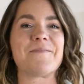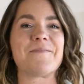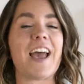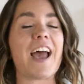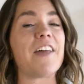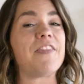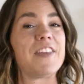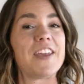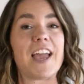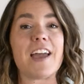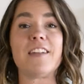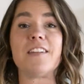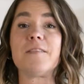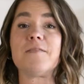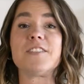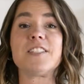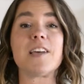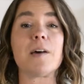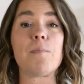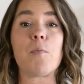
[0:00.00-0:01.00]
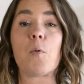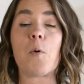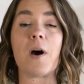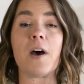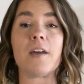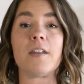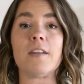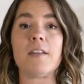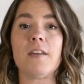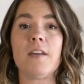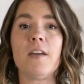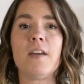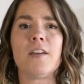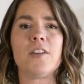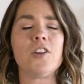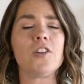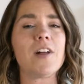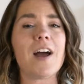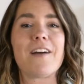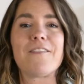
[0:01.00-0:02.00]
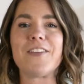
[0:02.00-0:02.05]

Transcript: At the end of step one, you'll have